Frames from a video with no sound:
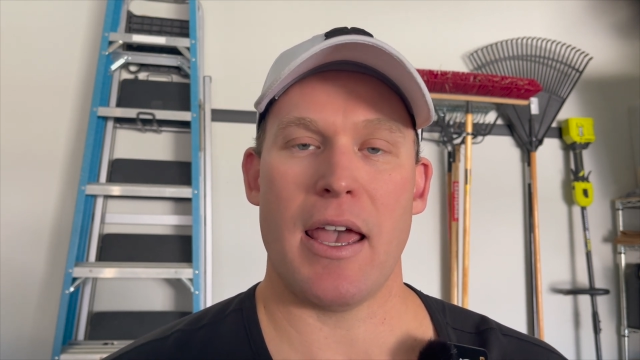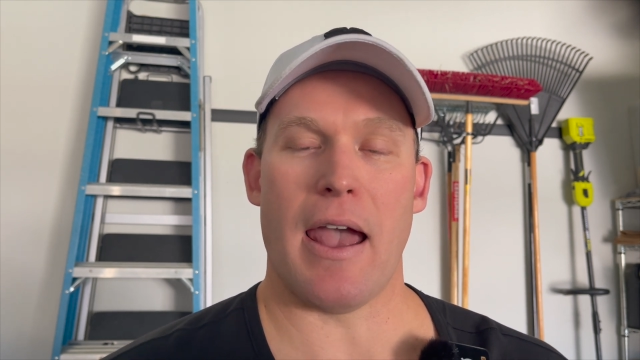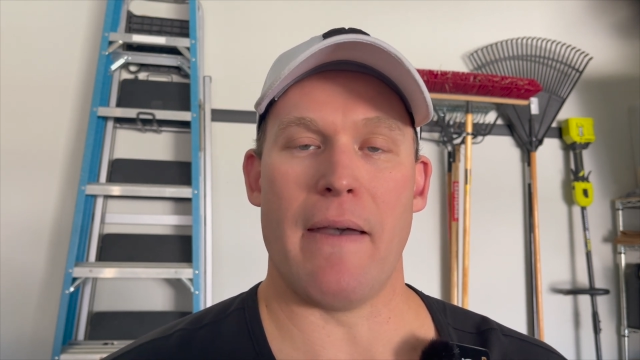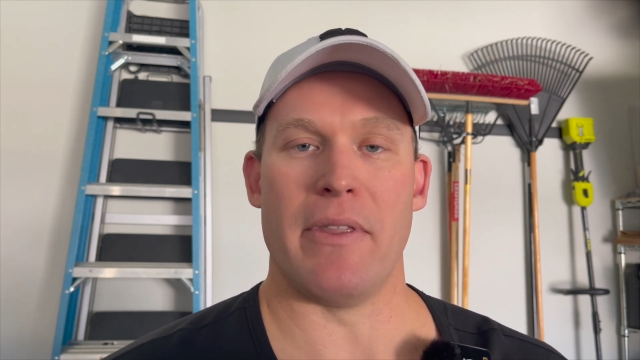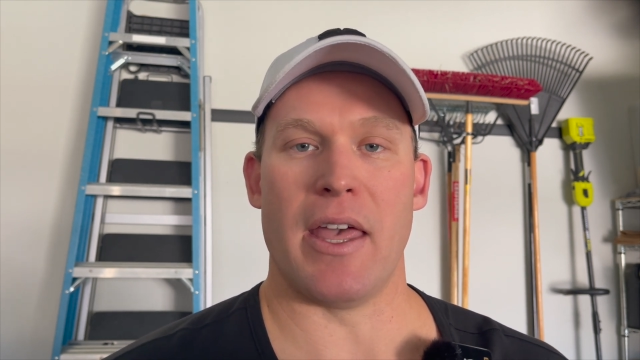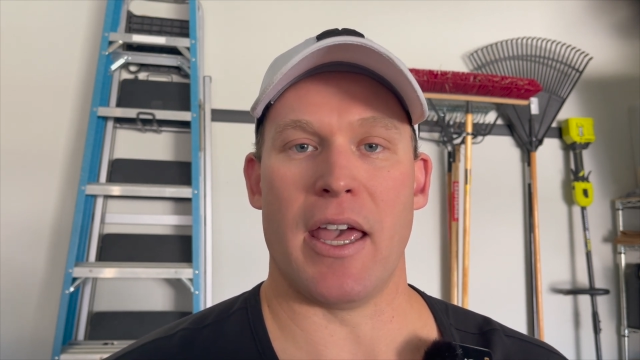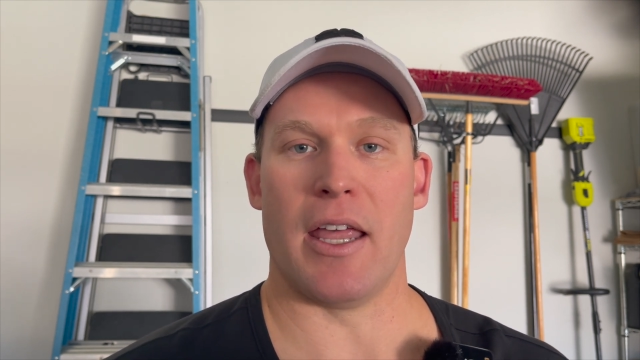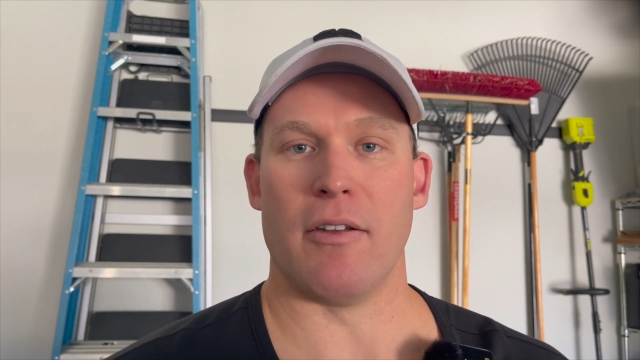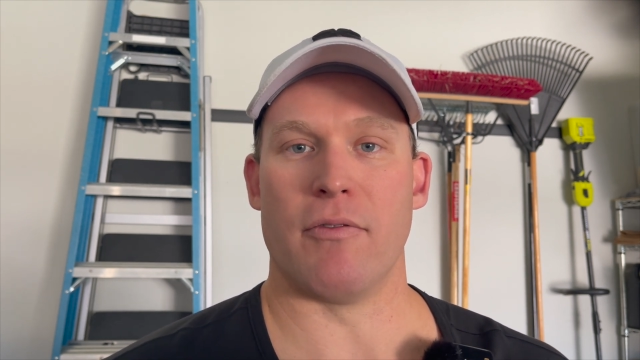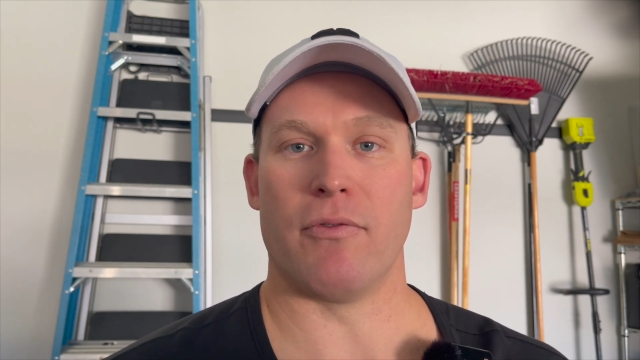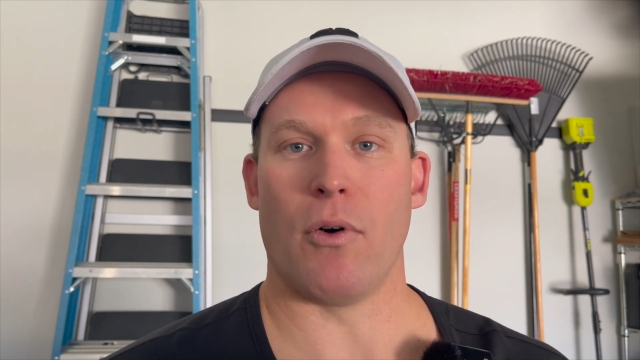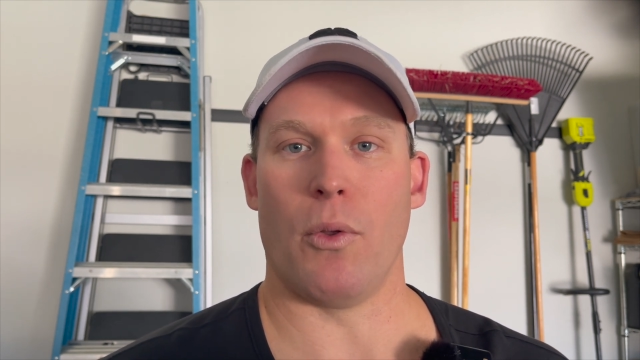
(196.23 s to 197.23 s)
and
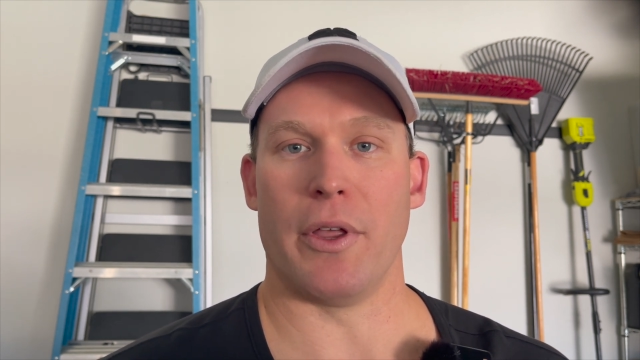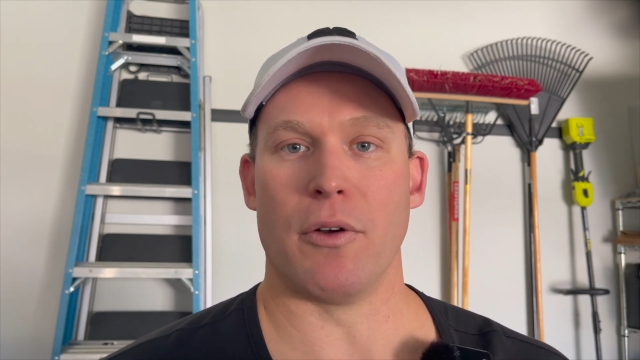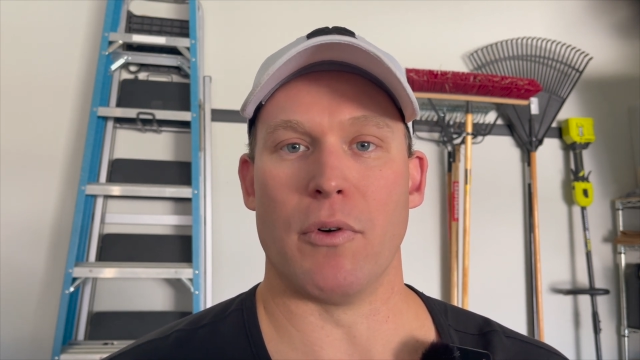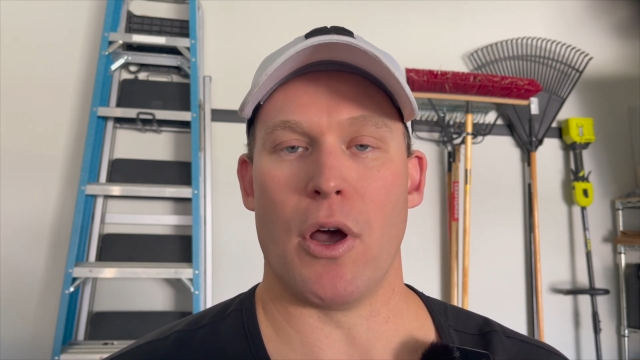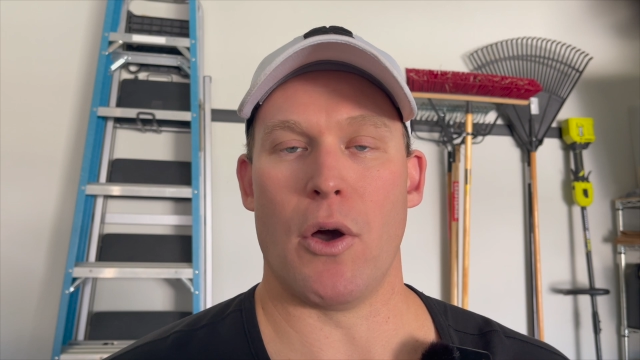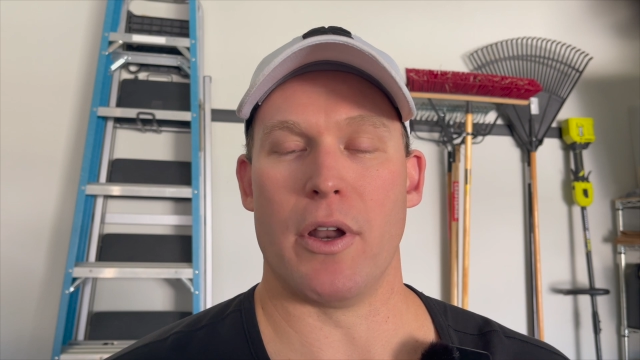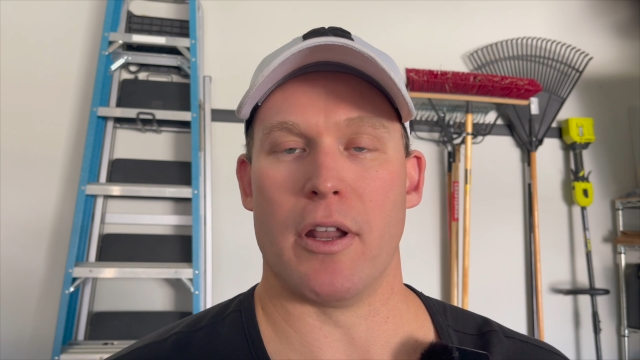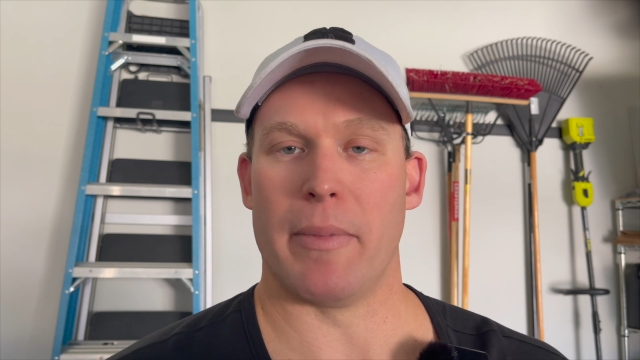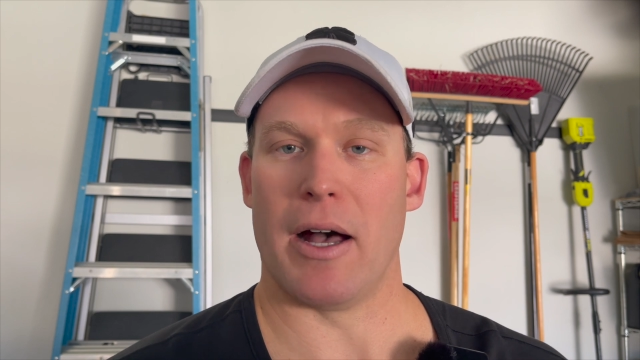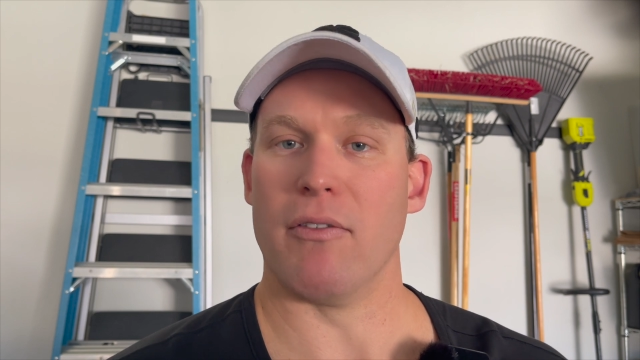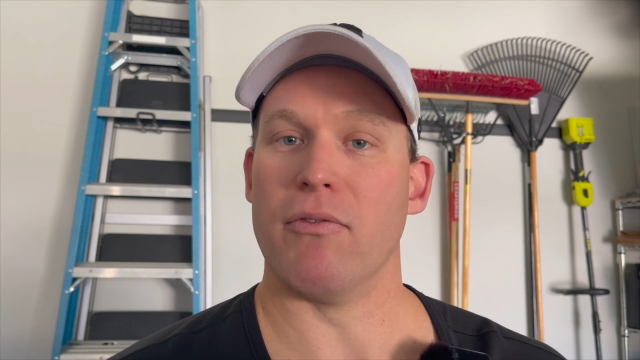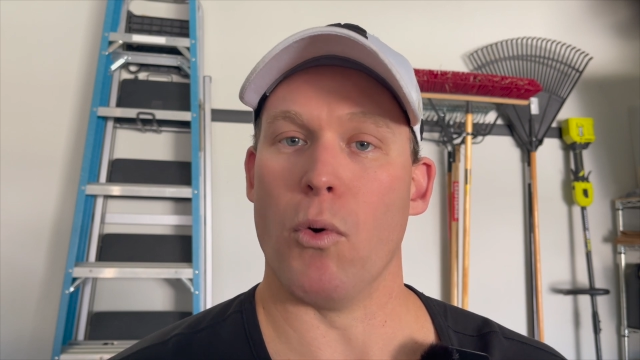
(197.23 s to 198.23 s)
then fully grown in
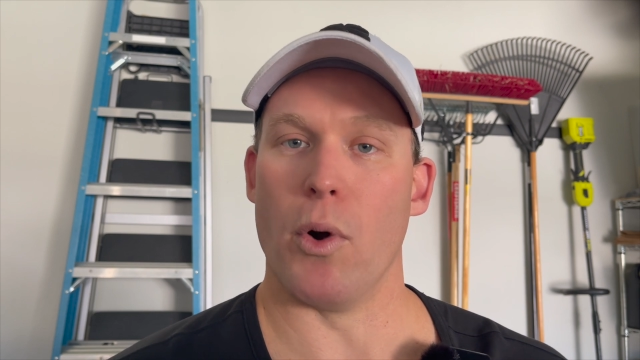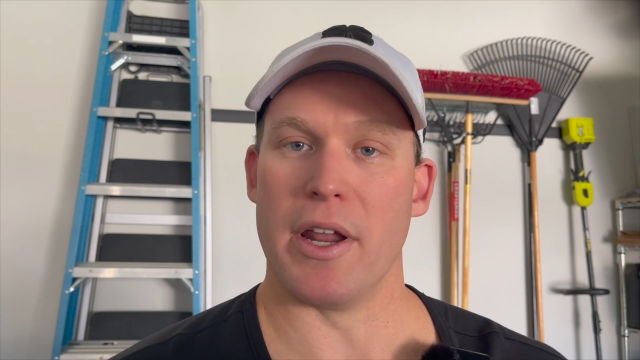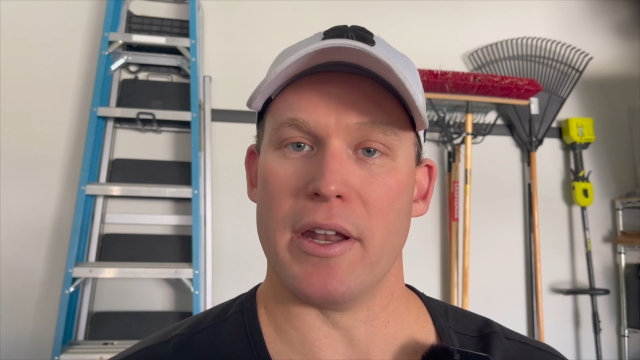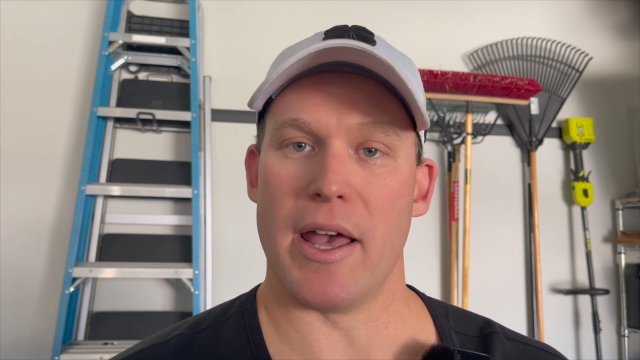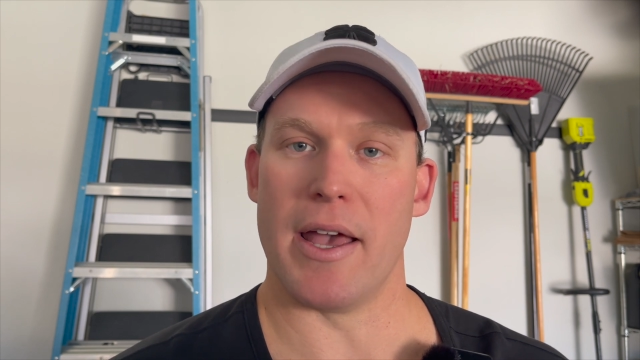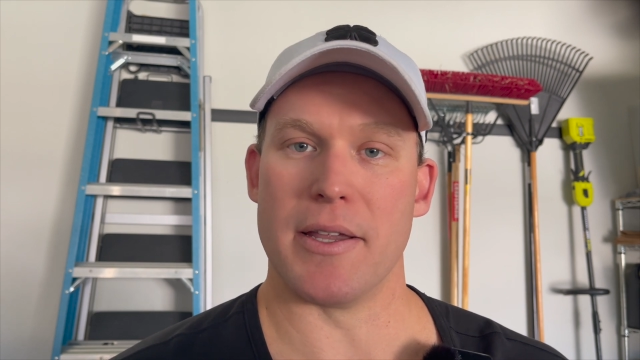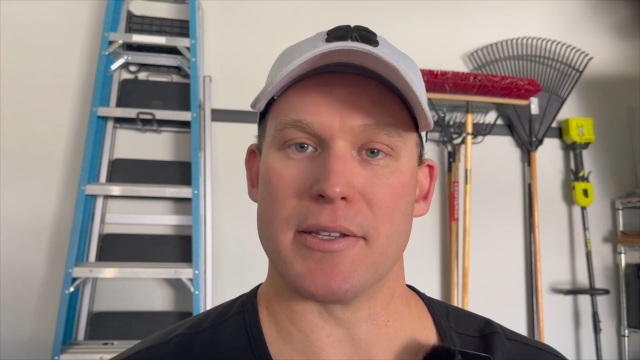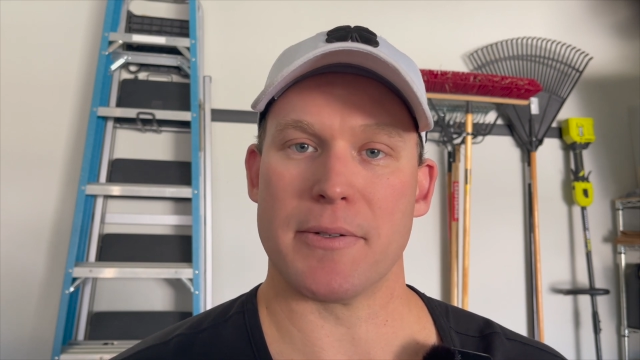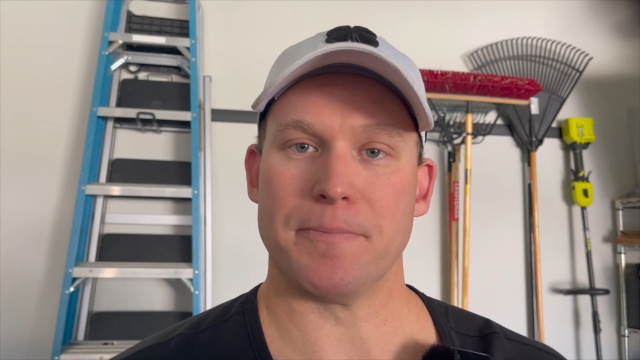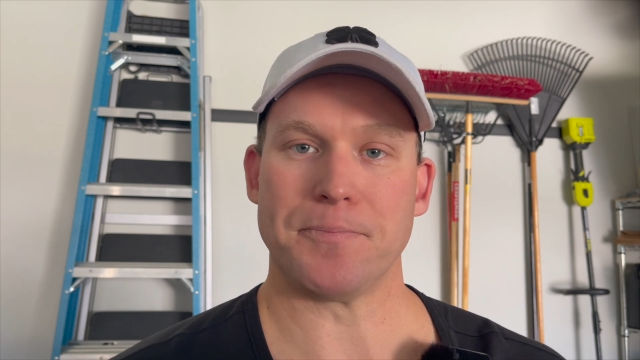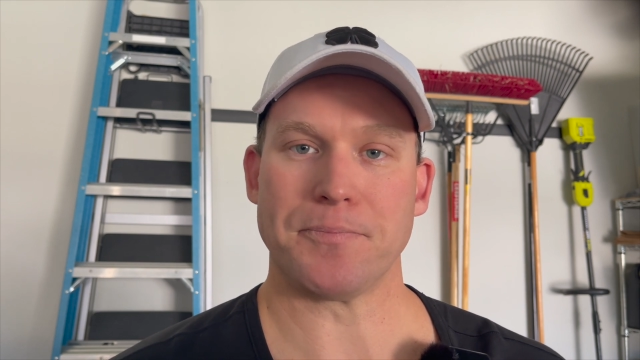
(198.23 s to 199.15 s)
about 40 days.